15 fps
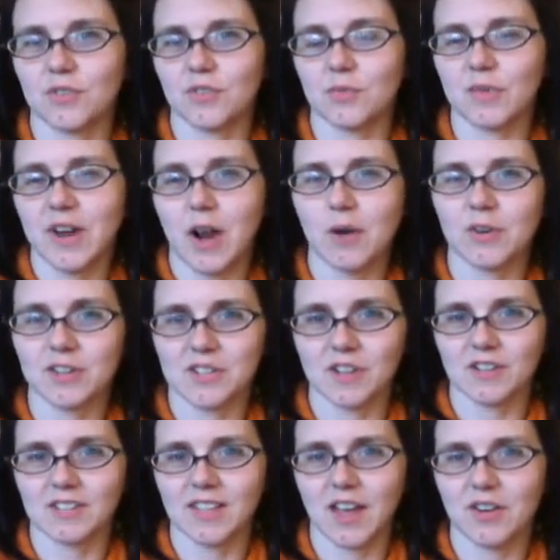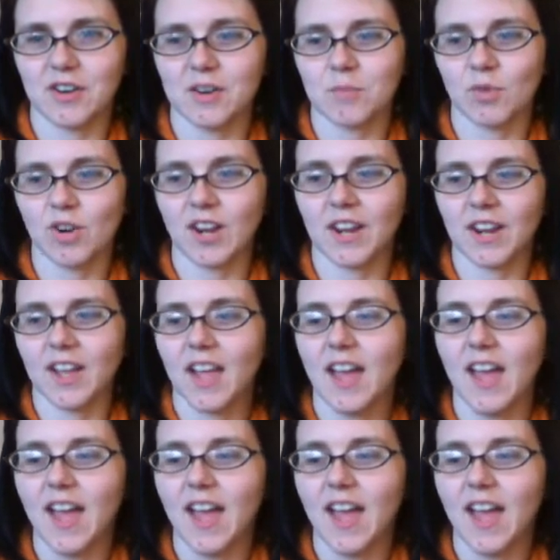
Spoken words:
3 hours on Saturday morning,